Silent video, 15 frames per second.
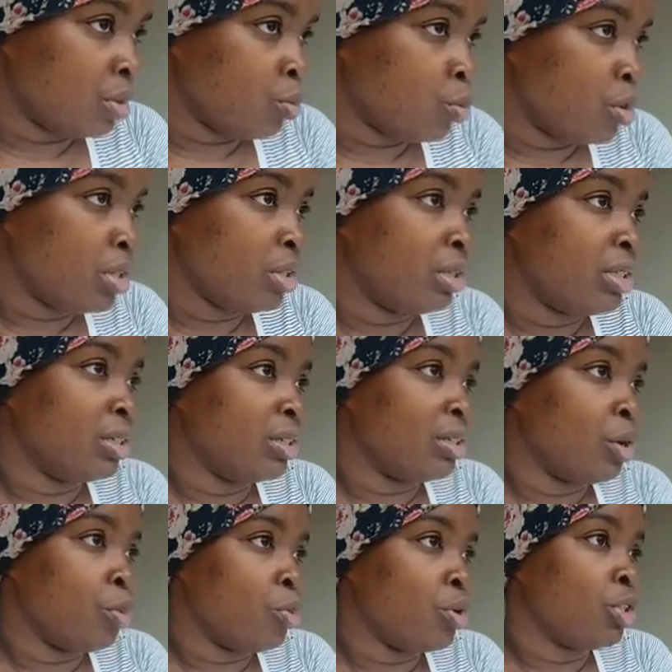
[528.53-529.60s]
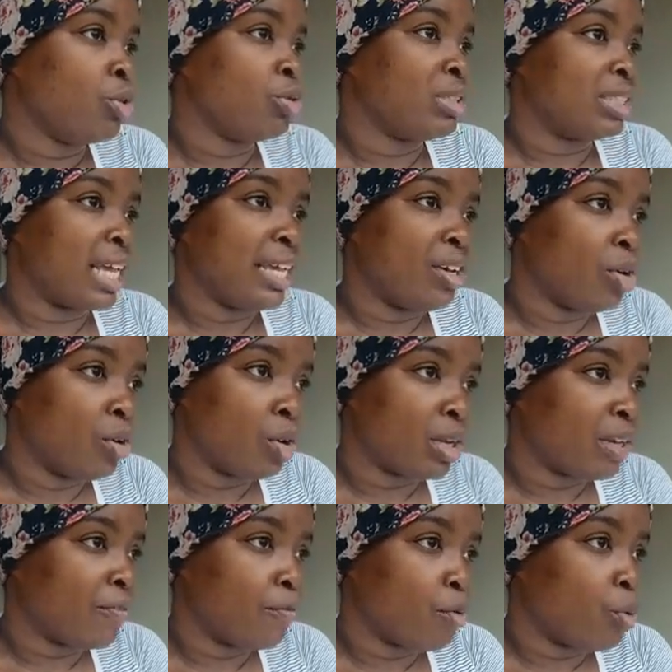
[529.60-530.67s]
what what you say you're
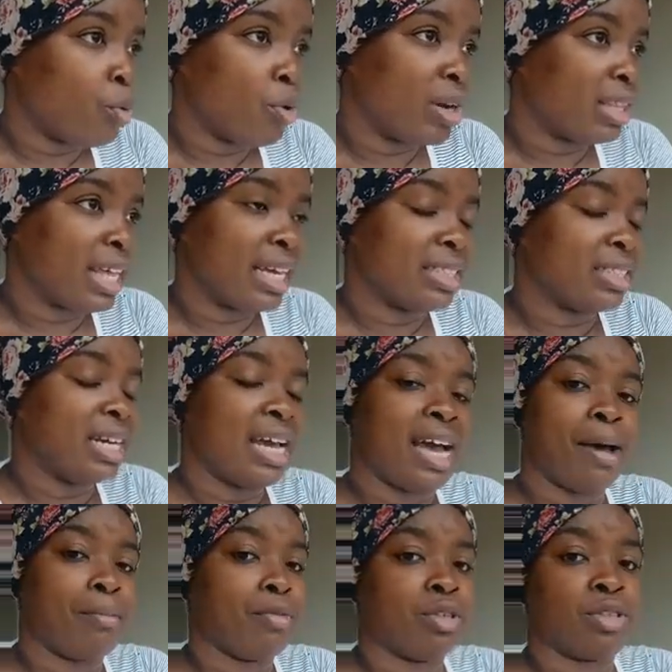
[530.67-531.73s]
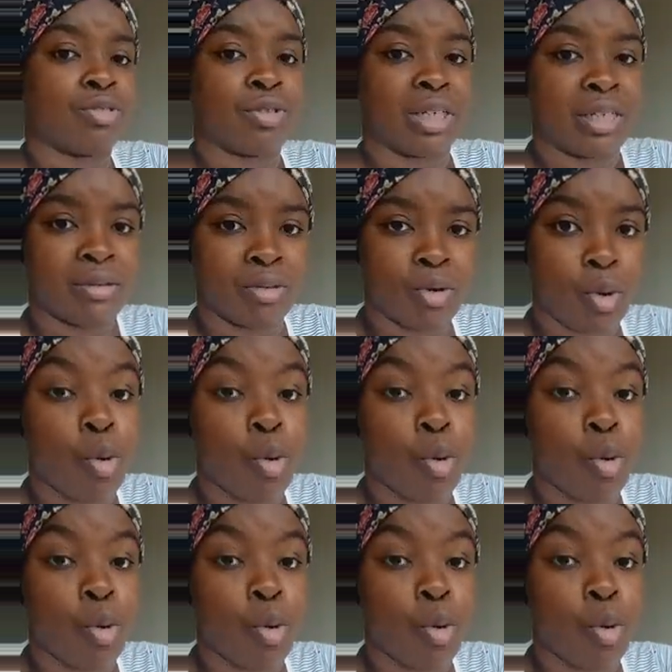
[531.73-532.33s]
looking for, all of that is going to happen off screen.